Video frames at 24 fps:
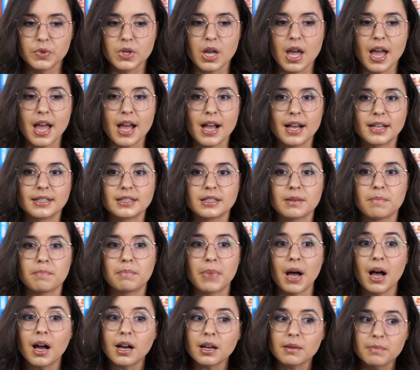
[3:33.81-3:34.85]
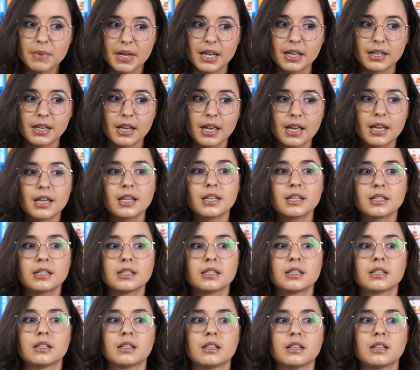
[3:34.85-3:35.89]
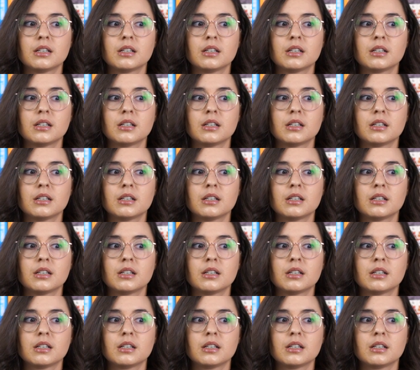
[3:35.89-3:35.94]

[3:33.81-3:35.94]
And Backman in